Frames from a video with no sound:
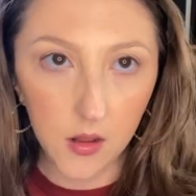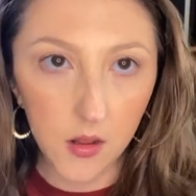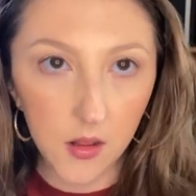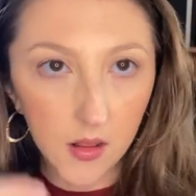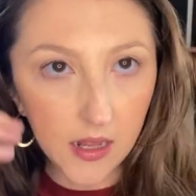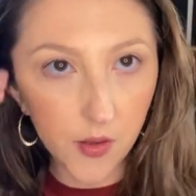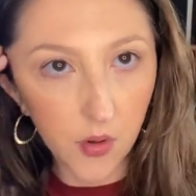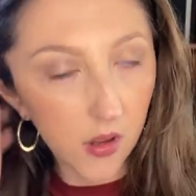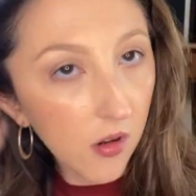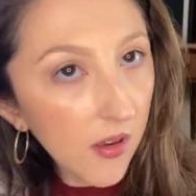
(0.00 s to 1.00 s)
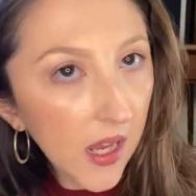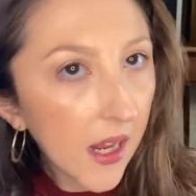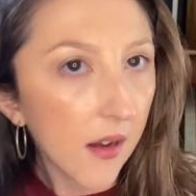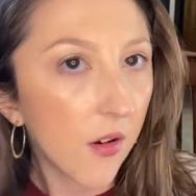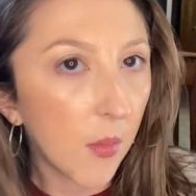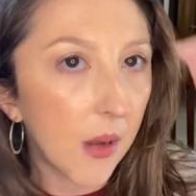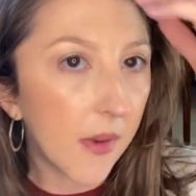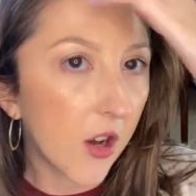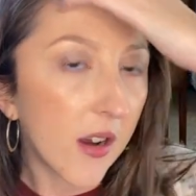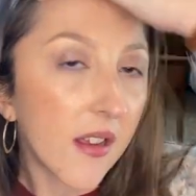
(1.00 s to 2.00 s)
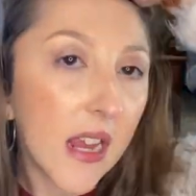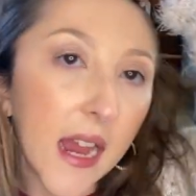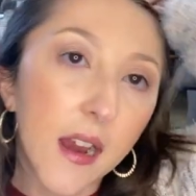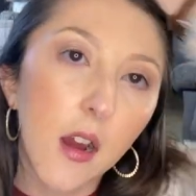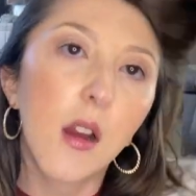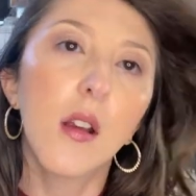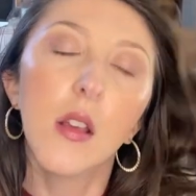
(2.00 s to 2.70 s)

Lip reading: That's what it looks like. Don't mind my crazy hair.